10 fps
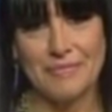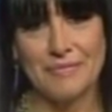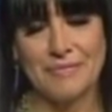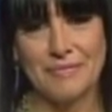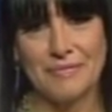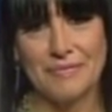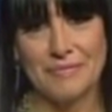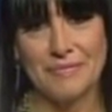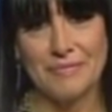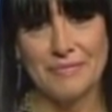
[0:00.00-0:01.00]

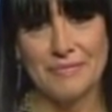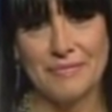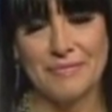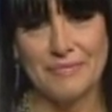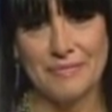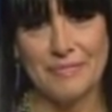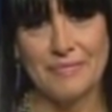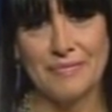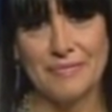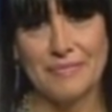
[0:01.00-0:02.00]

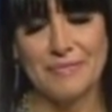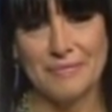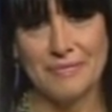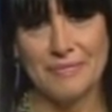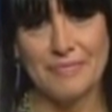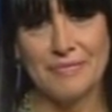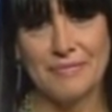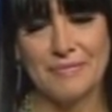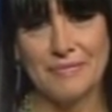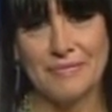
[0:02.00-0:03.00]

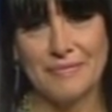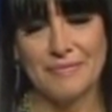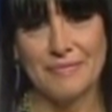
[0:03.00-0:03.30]
This person isn't speaking.